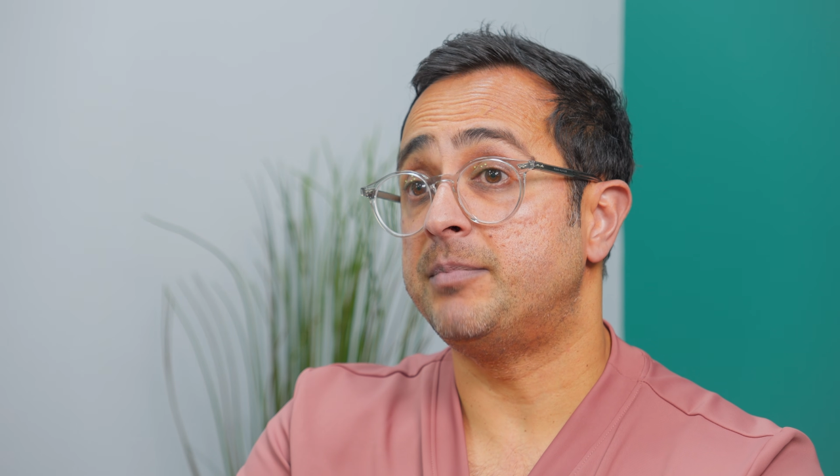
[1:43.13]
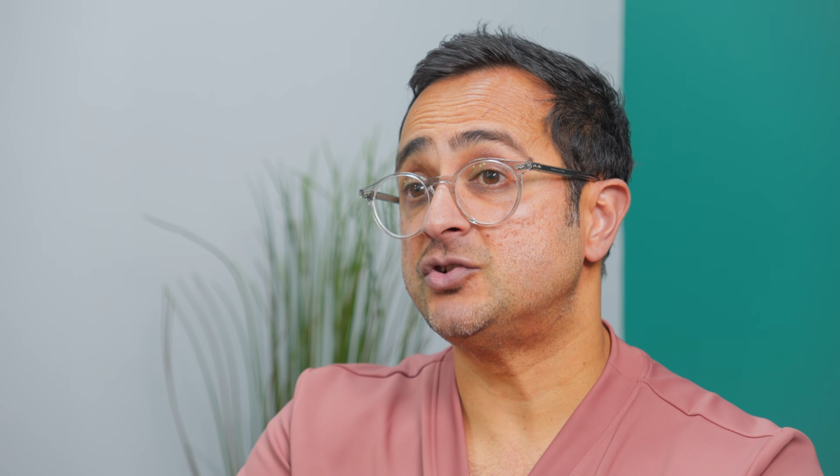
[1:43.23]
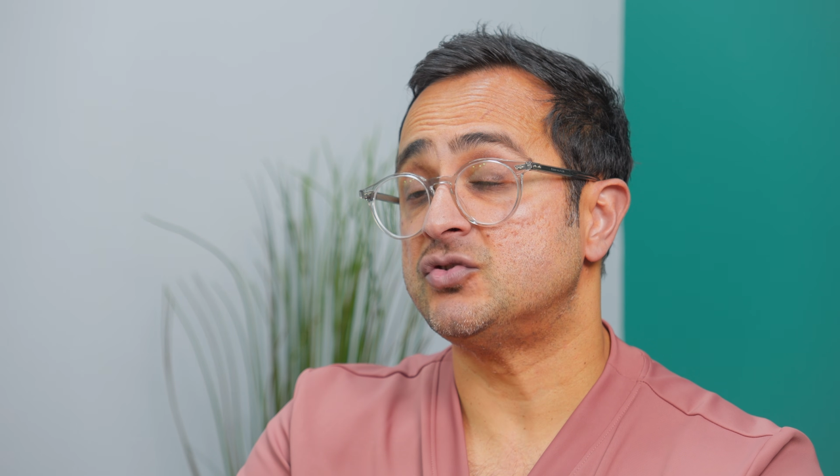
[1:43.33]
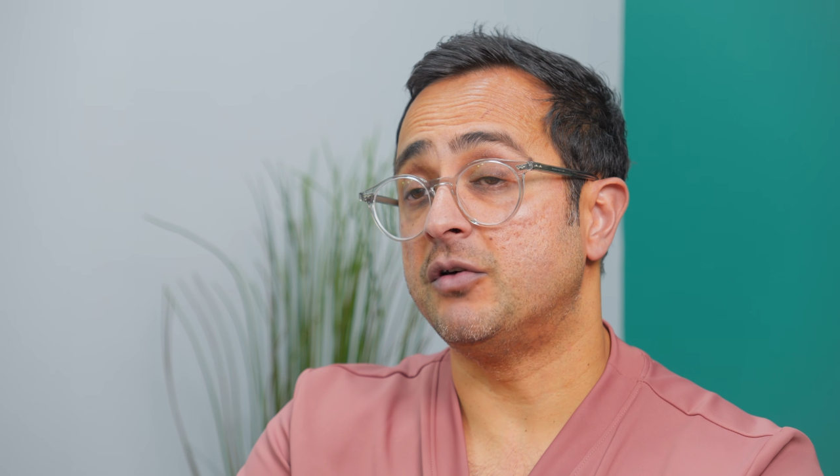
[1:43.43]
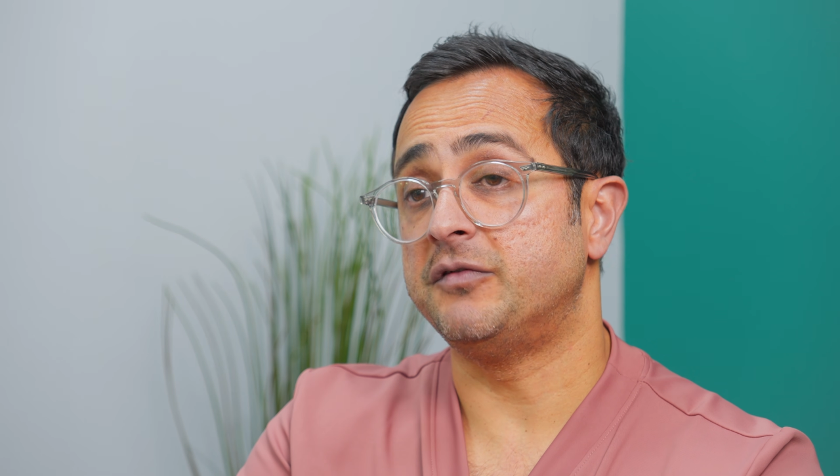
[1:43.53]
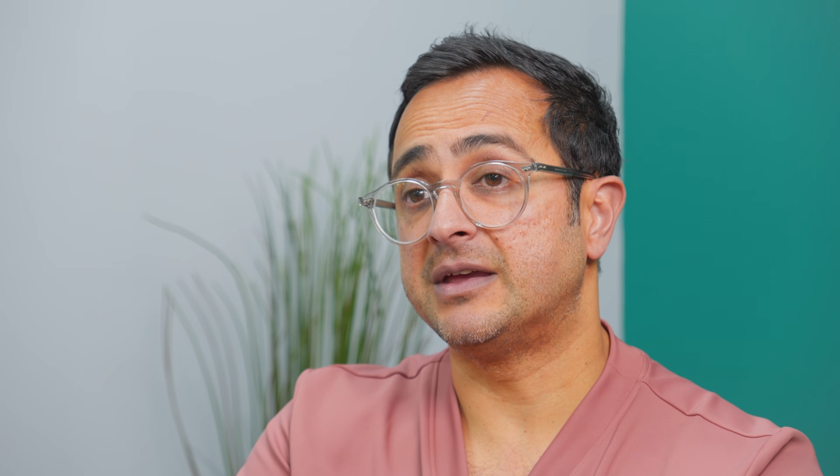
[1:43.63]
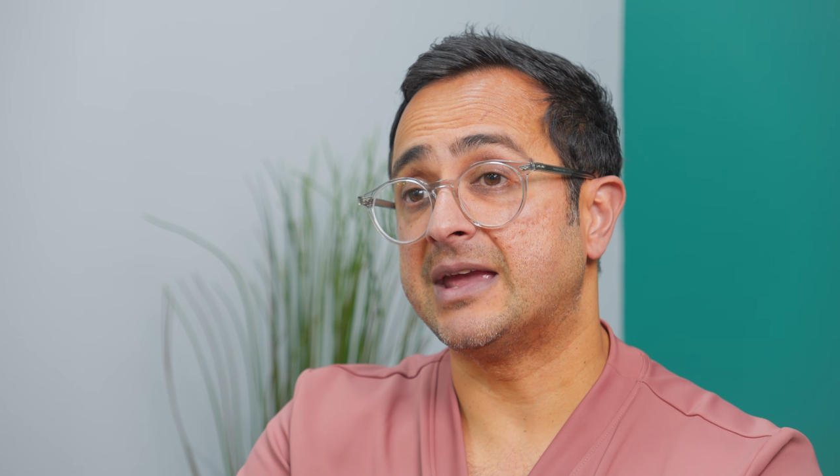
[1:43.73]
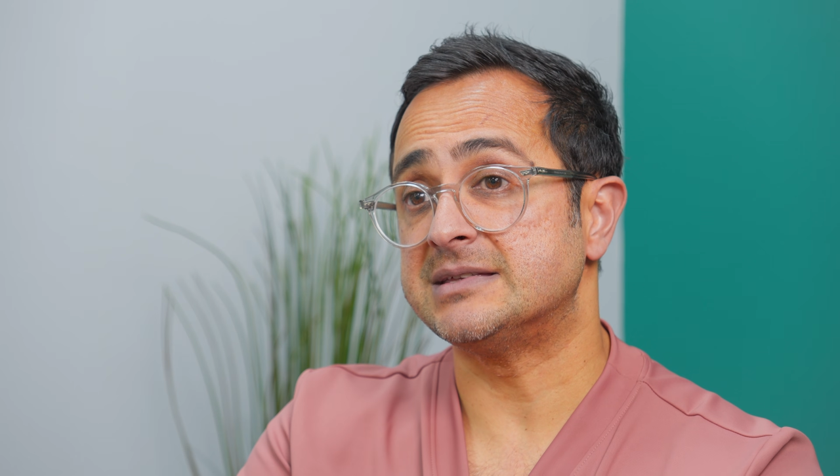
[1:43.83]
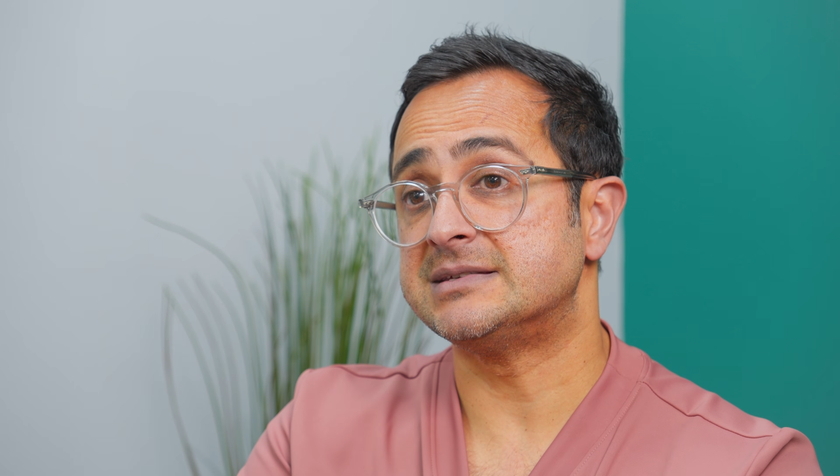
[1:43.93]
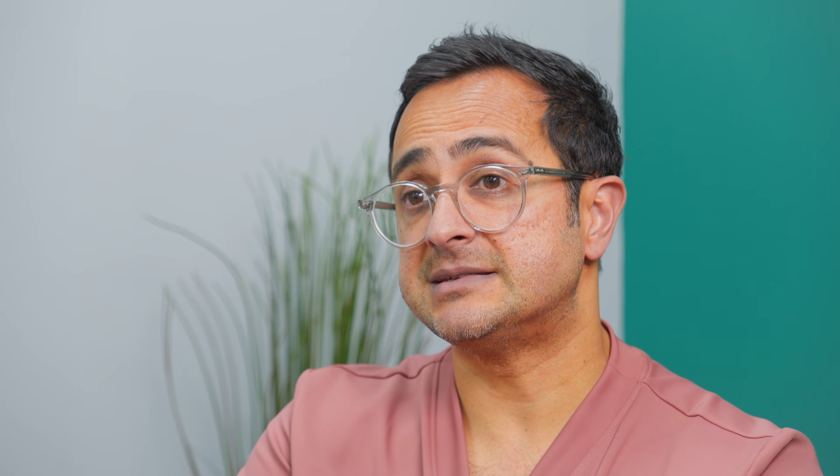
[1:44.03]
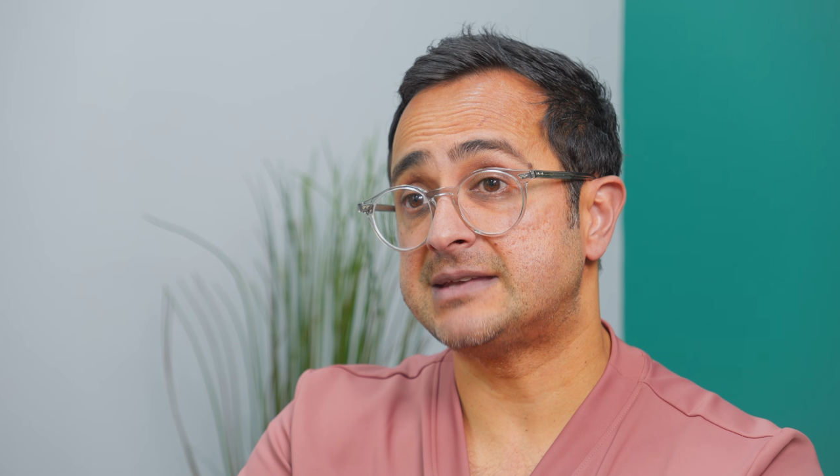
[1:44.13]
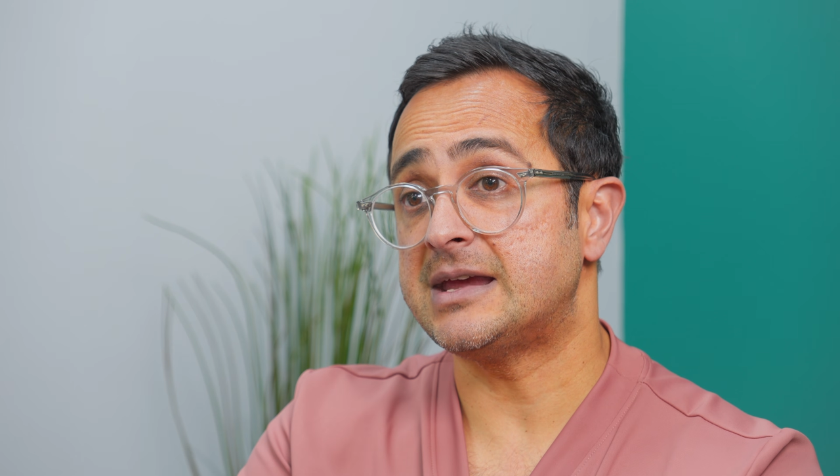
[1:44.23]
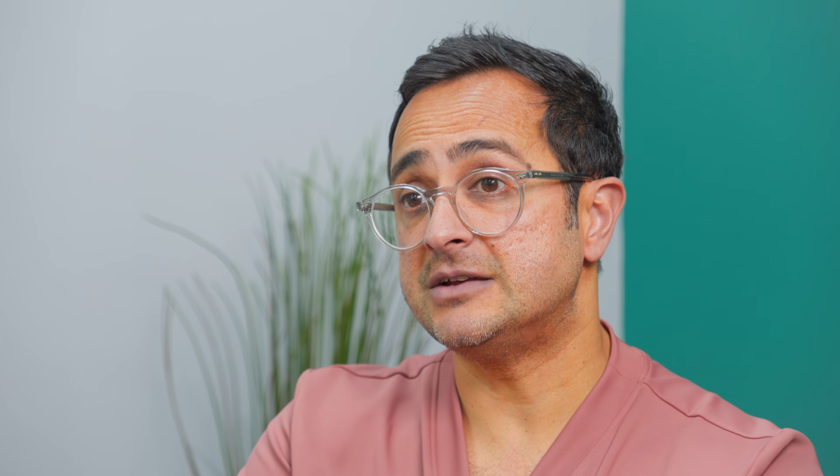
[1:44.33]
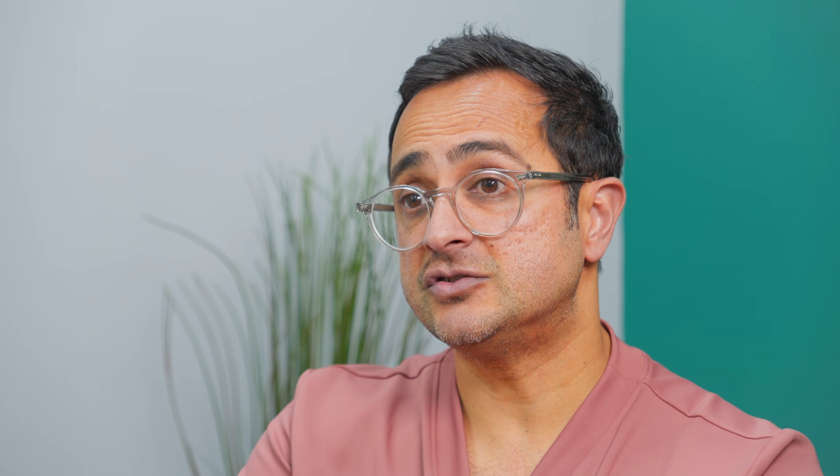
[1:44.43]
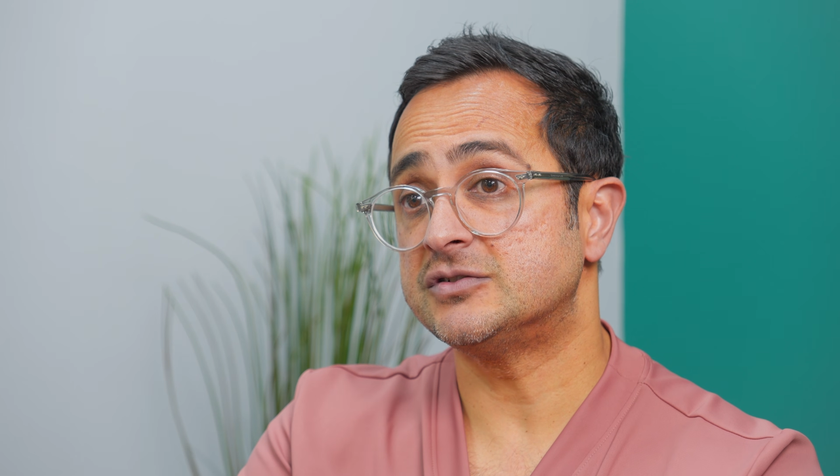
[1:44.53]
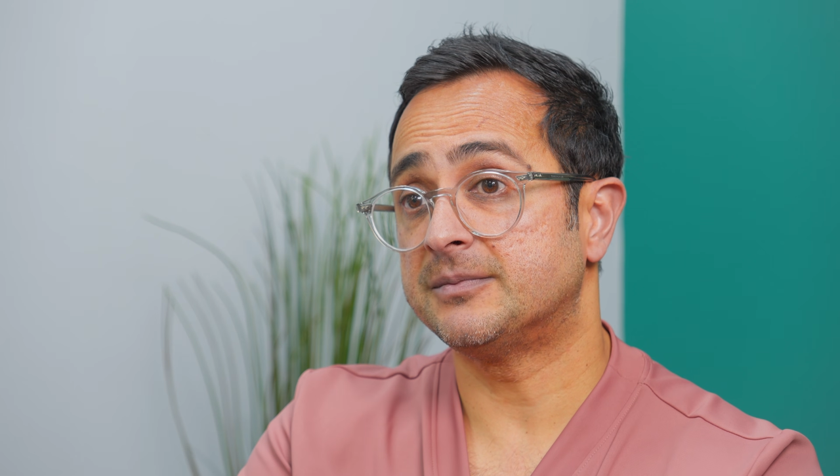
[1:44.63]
picture of your cancer stage.